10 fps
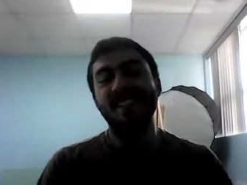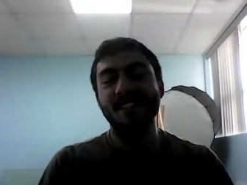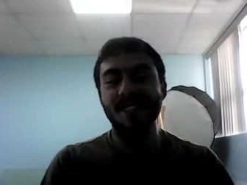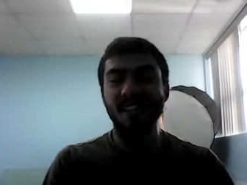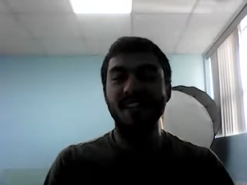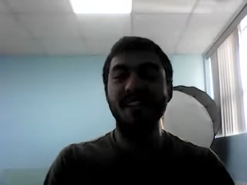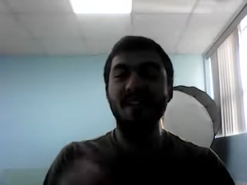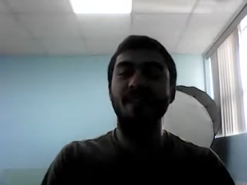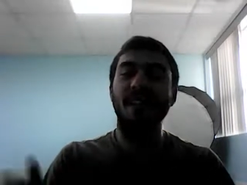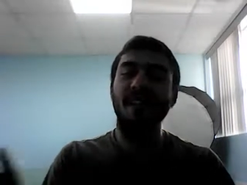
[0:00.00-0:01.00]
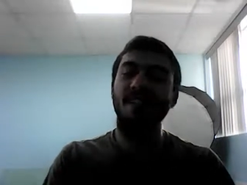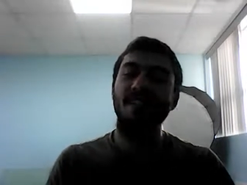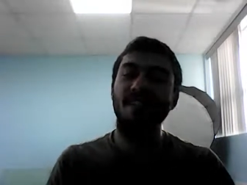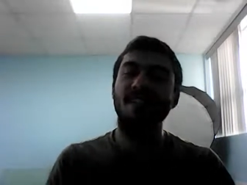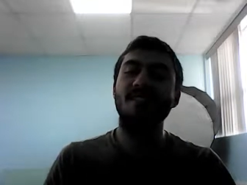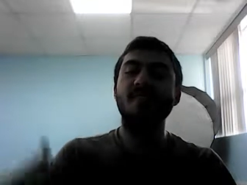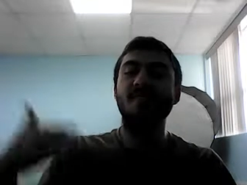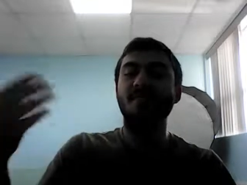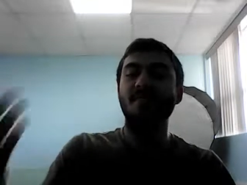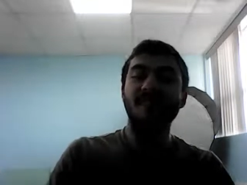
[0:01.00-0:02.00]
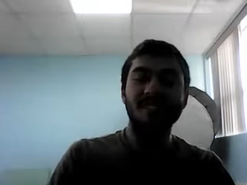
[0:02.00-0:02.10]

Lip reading: Zayd ibn Haritha. So,